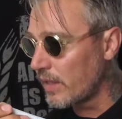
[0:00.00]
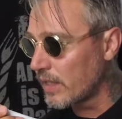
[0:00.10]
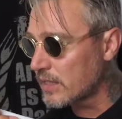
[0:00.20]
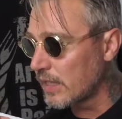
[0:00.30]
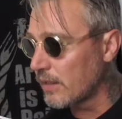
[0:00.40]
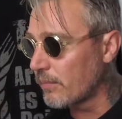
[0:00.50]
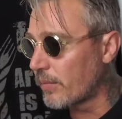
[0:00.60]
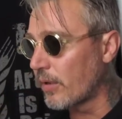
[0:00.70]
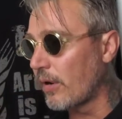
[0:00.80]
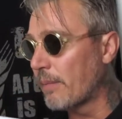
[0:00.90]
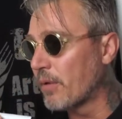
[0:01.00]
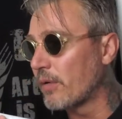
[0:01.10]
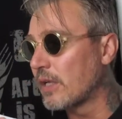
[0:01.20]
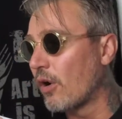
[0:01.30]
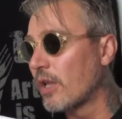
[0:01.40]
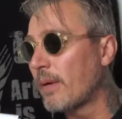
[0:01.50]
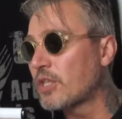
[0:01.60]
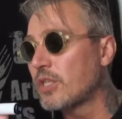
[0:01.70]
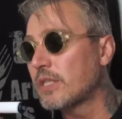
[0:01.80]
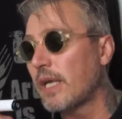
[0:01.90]
Instinct, bro. I'm not. All the
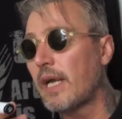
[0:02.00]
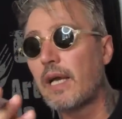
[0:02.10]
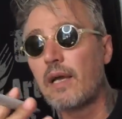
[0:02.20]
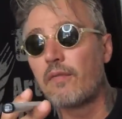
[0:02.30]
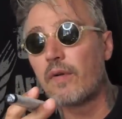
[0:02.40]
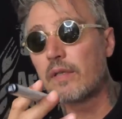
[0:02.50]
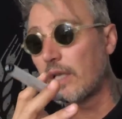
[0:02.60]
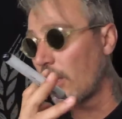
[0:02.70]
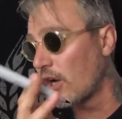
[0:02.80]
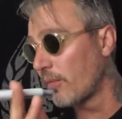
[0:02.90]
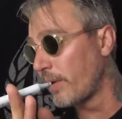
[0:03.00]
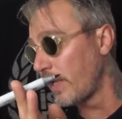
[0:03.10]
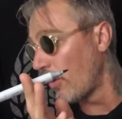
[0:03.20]
machines I have, they're gonna be.